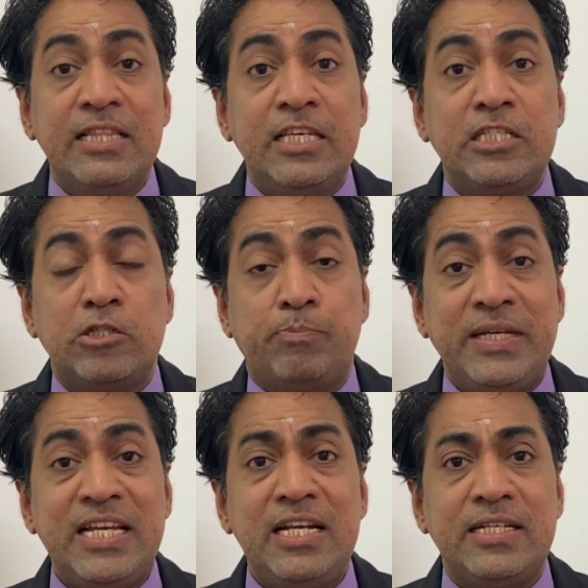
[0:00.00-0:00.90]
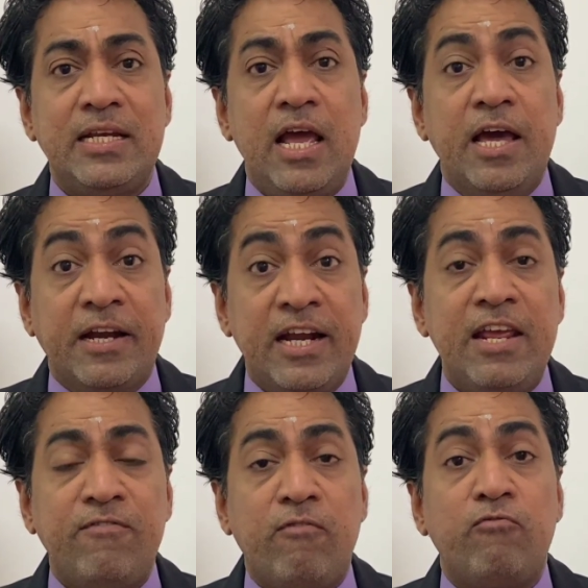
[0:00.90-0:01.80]
this special
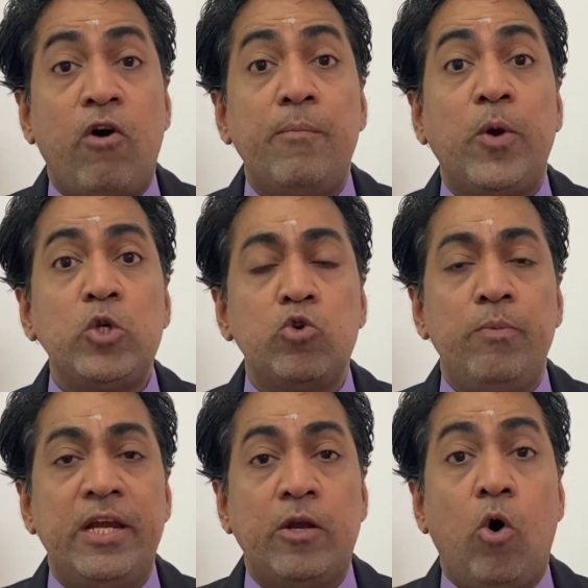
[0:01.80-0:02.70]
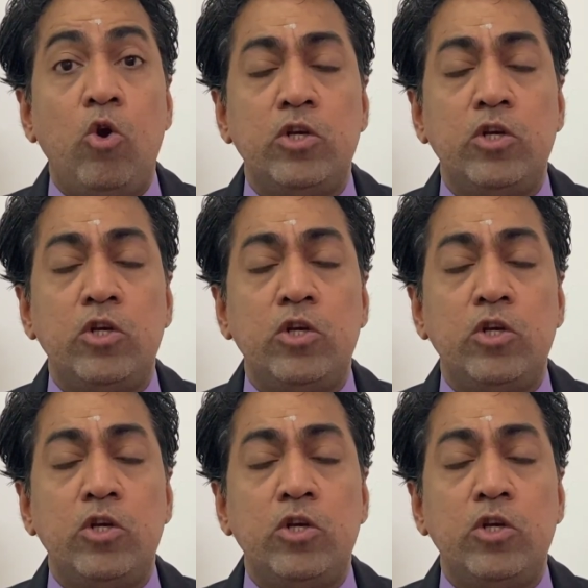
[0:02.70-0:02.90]
relief of 1.2 million.